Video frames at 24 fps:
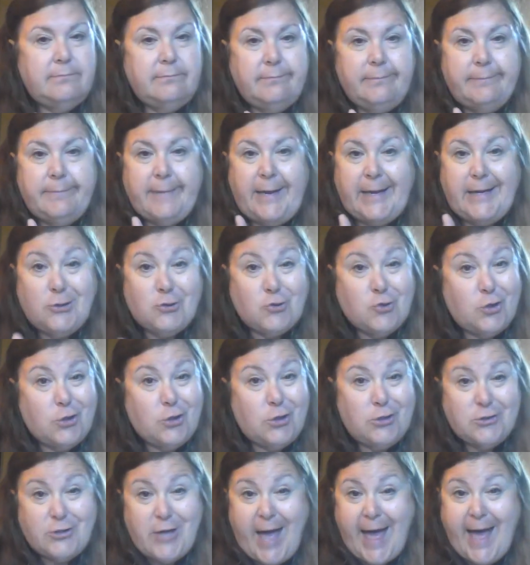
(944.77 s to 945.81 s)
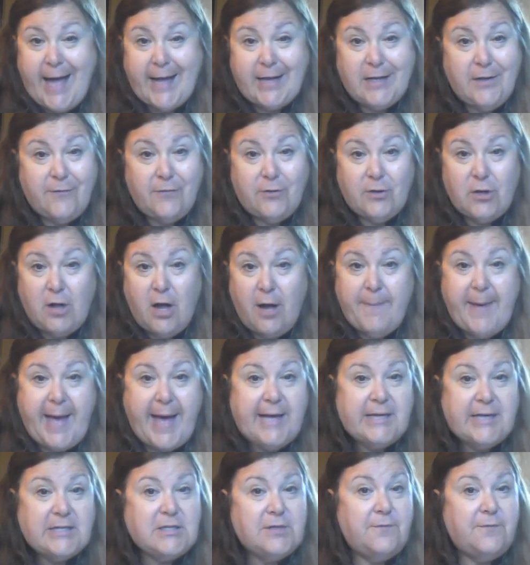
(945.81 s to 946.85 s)
making sure there's active and not
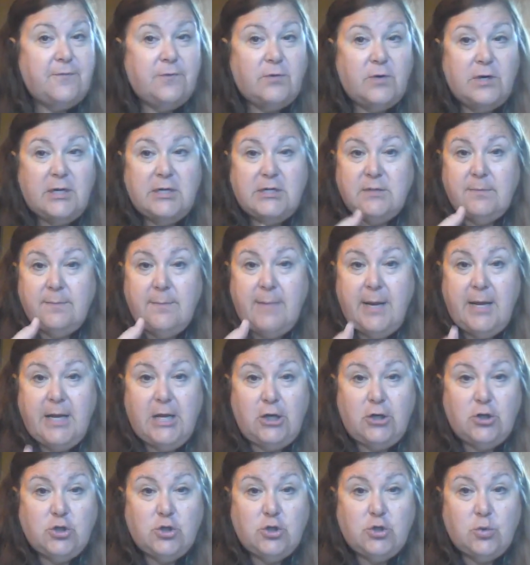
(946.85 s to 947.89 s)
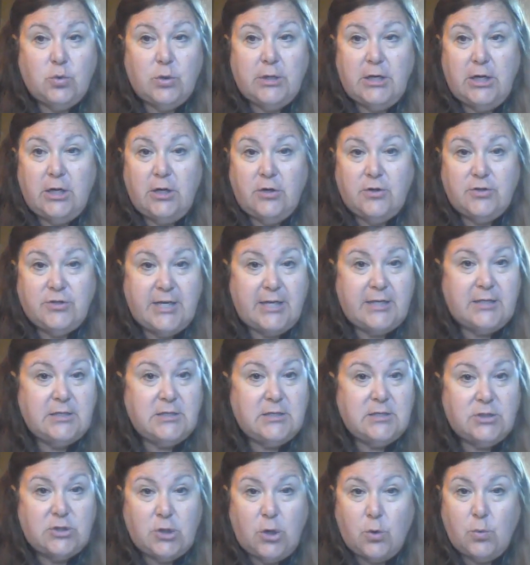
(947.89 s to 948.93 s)
passive voice, making sure that your
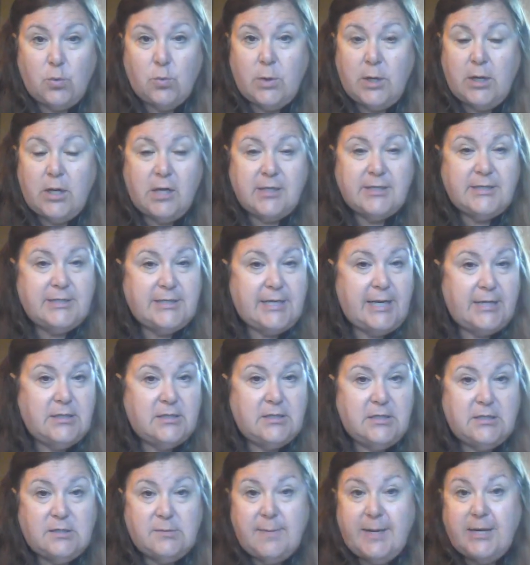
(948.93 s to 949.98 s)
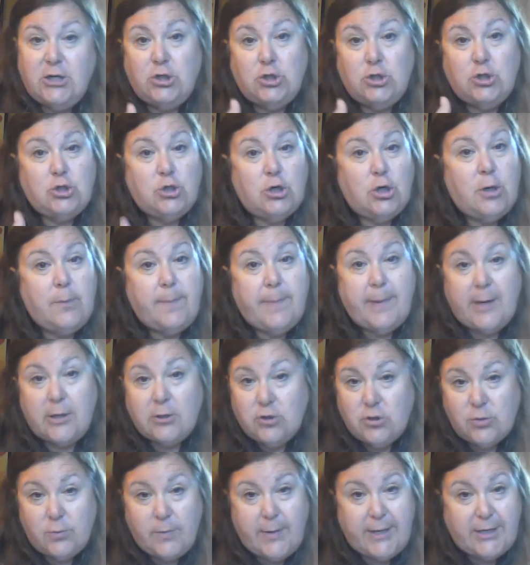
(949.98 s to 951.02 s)
sentences aren't run-on sentences, making sure your
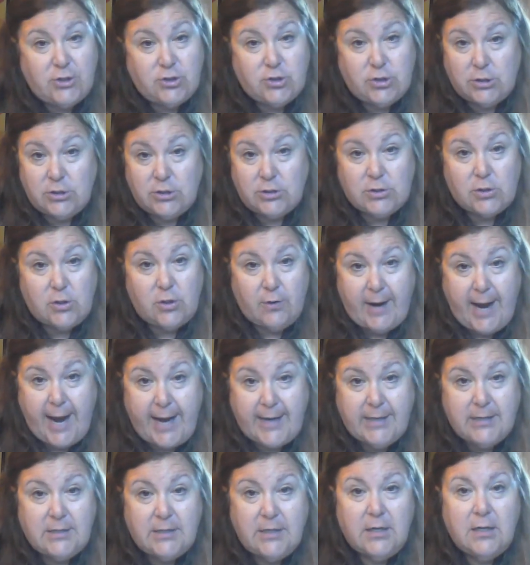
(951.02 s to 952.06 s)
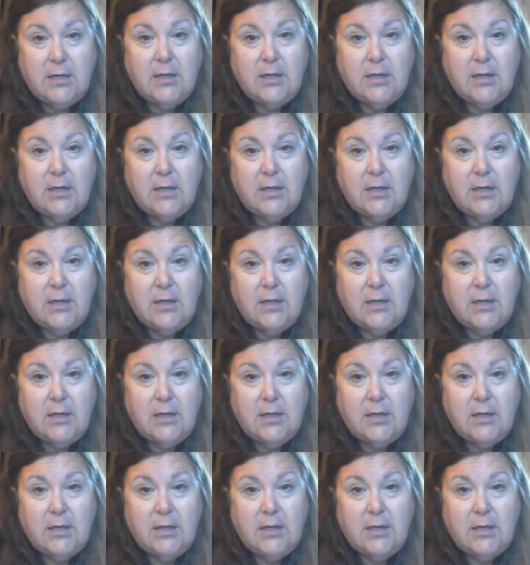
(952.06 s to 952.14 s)
punctuation is correct.